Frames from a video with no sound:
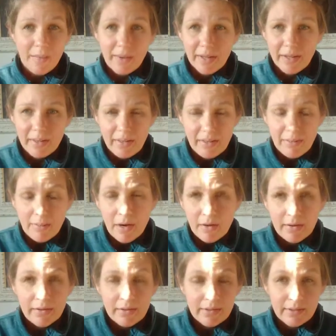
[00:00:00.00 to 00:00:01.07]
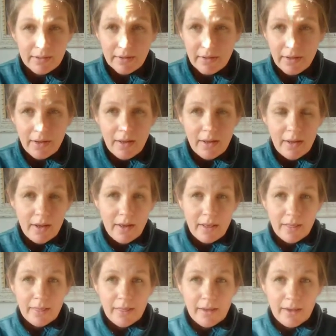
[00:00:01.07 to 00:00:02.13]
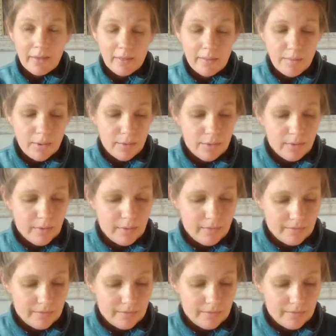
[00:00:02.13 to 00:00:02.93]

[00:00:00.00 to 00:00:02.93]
But the monarchs like them both.